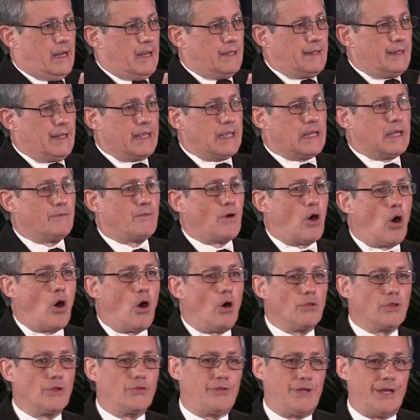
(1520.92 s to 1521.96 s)
Think of
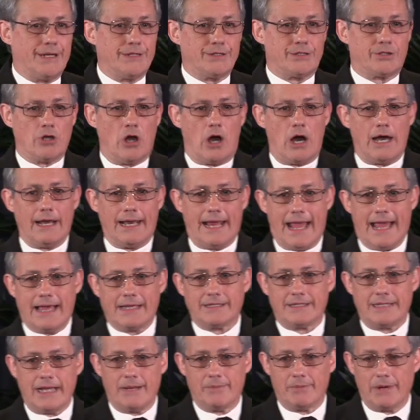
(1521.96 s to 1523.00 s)
all the things God
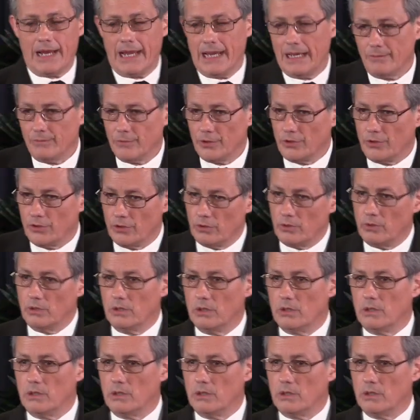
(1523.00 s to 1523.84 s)
asked Abraham to do.